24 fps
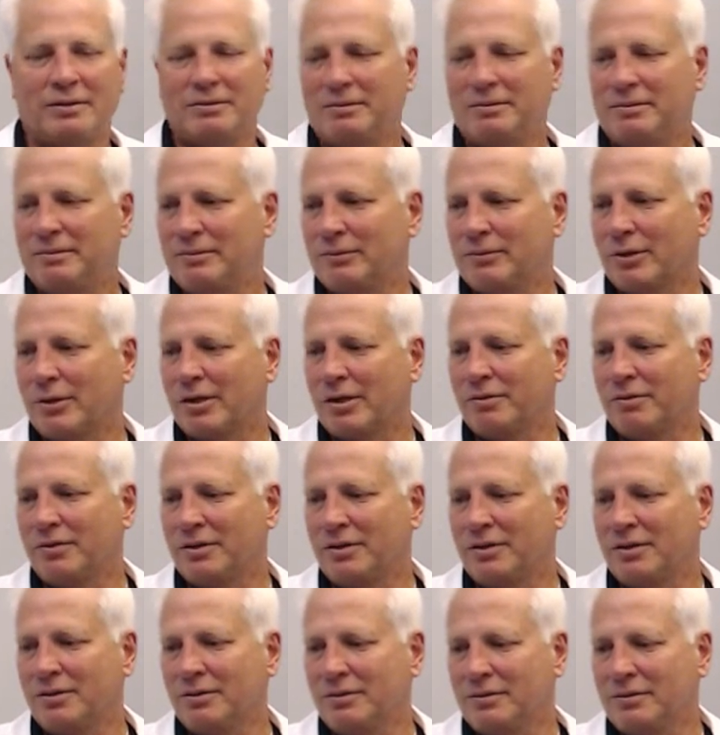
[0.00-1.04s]
working with
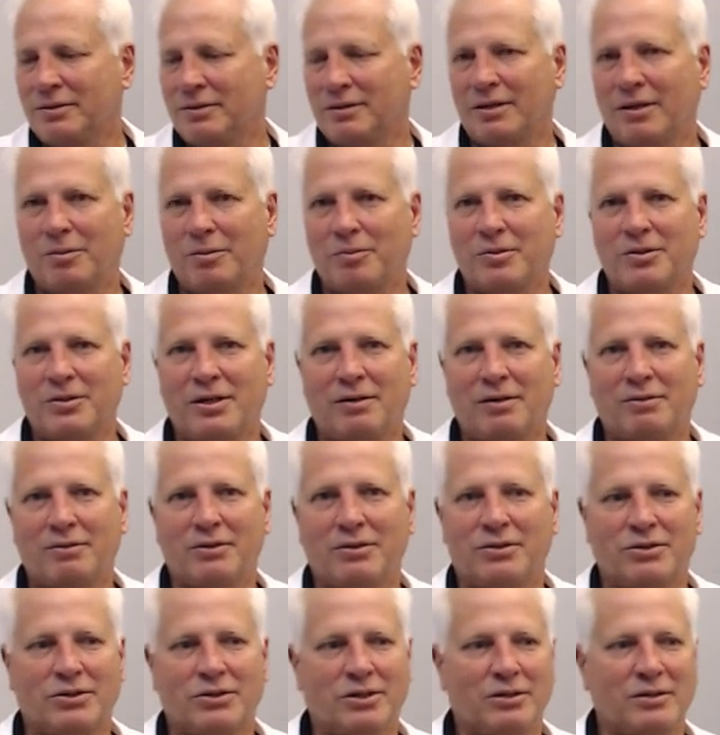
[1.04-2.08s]
you and helping you out with your
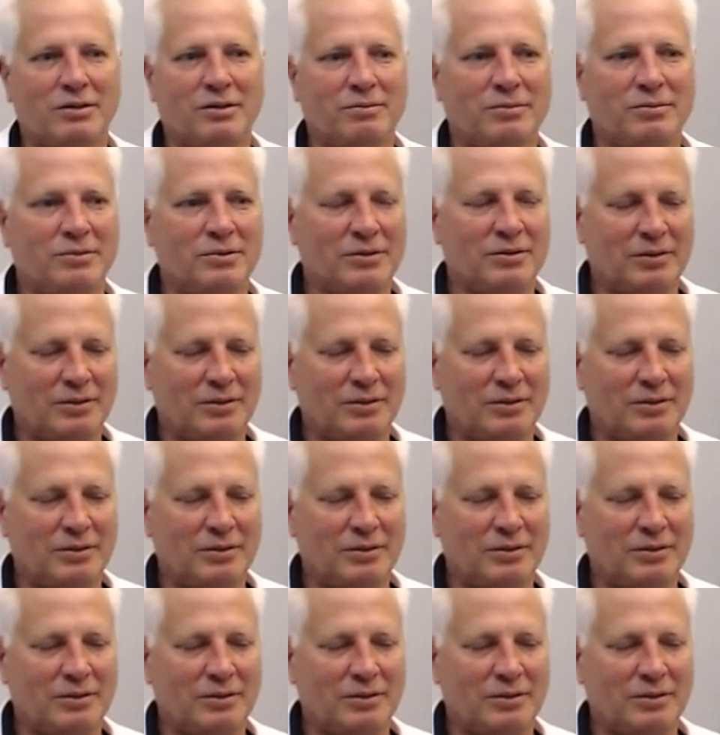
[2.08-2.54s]
systems.